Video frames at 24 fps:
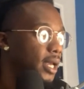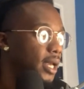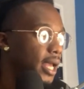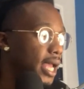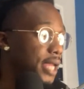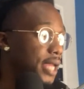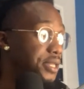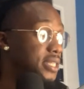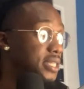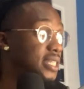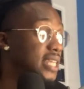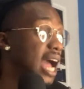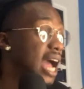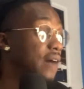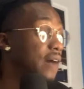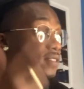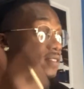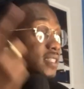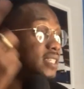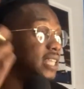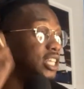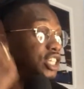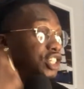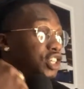In this
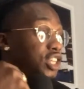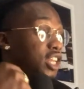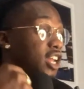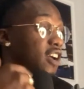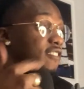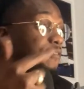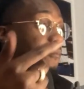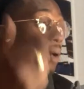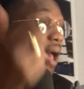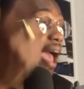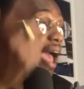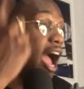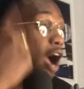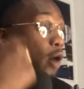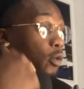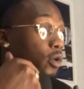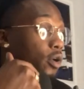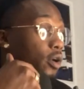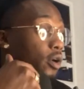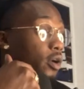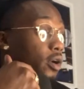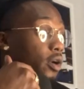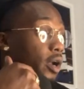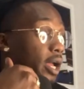conversation of
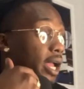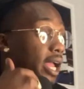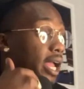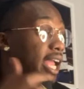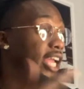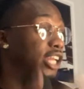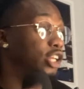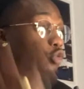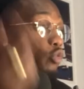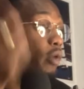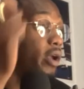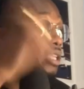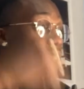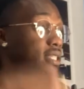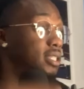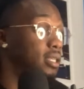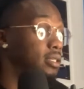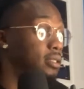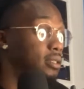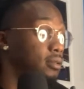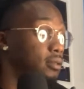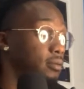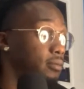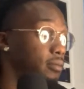power and
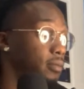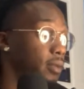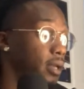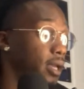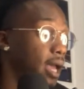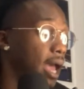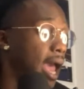racism,